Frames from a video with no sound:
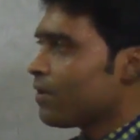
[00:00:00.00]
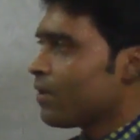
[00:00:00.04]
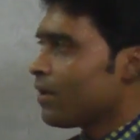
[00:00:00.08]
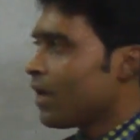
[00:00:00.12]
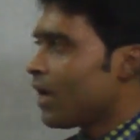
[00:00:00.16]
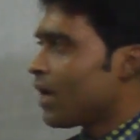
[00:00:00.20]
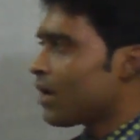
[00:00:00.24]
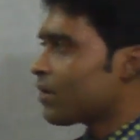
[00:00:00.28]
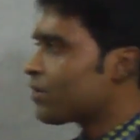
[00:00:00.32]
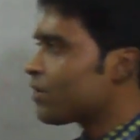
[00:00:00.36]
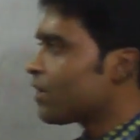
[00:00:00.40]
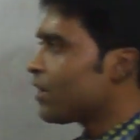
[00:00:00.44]

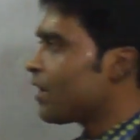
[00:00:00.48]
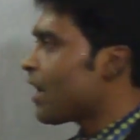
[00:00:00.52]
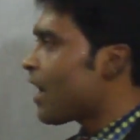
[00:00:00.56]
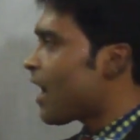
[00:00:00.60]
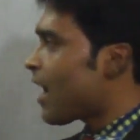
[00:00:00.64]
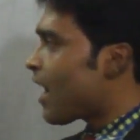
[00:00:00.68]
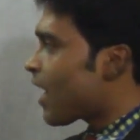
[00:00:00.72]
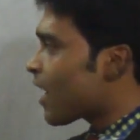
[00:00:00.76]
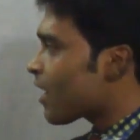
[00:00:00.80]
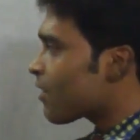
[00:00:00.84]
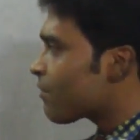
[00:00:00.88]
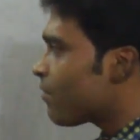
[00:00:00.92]
Actually
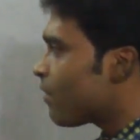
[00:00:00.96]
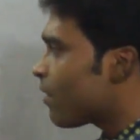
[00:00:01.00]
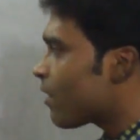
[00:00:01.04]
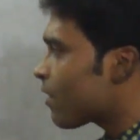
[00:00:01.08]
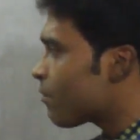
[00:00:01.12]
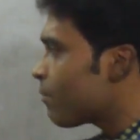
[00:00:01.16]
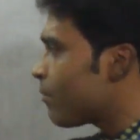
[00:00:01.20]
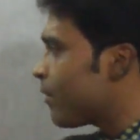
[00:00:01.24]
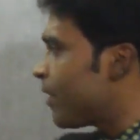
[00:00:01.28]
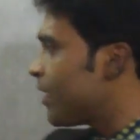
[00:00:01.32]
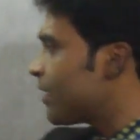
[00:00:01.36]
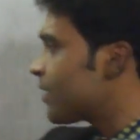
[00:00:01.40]

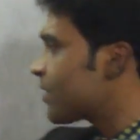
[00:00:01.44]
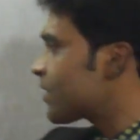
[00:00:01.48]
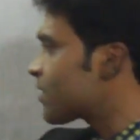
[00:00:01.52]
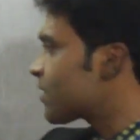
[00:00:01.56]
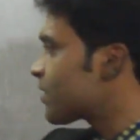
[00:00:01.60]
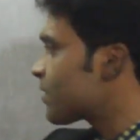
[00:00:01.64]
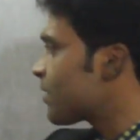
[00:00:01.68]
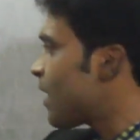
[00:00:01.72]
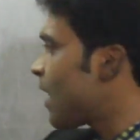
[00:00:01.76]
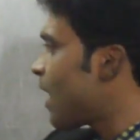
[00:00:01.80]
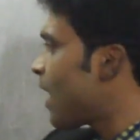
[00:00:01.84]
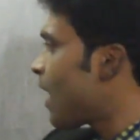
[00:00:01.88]
adverb
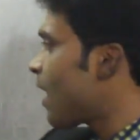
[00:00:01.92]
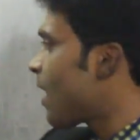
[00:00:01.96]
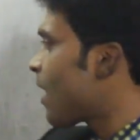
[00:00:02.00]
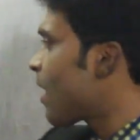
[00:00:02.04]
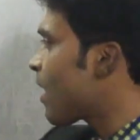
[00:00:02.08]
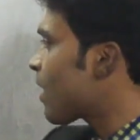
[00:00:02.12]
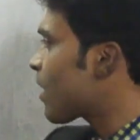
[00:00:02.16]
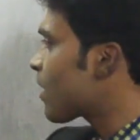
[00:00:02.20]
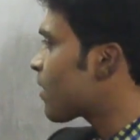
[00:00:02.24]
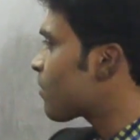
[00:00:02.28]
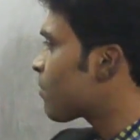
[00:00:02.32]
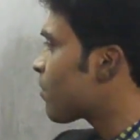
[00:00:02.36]
means
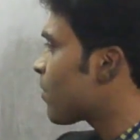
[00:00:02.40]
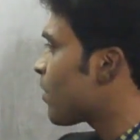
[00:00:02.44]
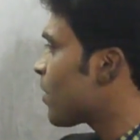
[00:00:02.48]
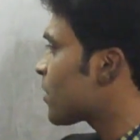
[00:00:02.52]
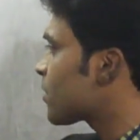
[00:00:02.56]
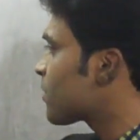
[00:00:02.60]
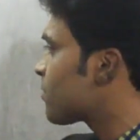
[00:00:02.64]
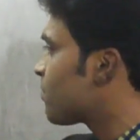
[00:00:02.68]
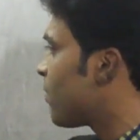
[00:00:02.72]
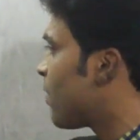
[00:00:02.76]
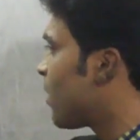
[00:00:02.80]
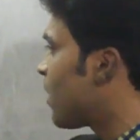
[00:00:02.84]
ad
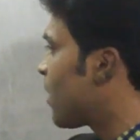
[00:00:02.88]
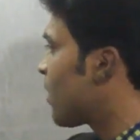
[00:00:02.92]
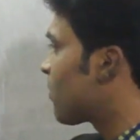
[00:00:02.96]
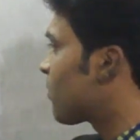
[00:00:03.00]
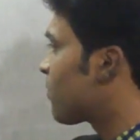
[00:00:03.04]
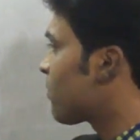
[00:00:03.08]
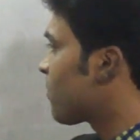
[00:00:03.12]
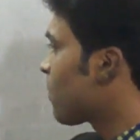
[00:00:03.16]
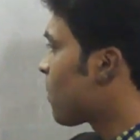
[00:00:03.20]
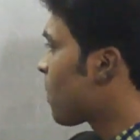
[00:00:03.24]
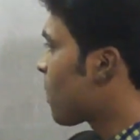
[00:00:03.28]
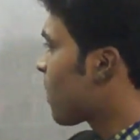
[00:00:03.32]
plus verb.
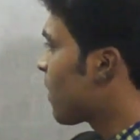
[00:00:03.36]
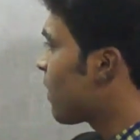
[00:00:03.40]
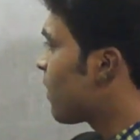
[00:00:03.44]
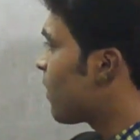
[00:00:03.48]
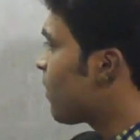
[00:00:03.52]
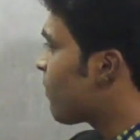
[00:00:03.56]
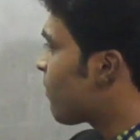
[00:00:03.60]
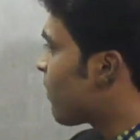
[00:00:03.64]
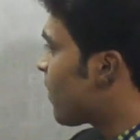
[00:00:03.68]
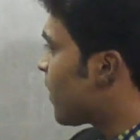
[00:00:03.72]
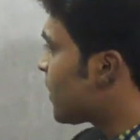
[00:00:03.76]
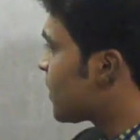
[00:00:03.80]

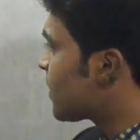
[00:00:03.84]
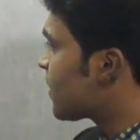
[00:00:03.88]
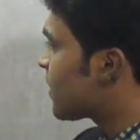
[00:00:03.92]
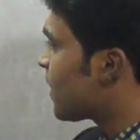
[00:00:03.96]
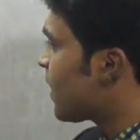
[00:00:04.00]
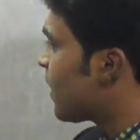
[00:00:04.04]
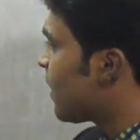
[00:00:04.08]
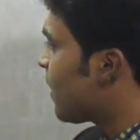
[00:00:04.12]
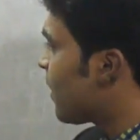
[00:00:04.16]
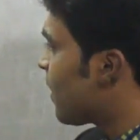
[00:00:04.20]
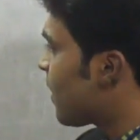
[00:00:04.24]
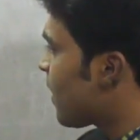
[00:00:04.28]
If I
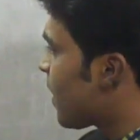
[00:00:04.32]
say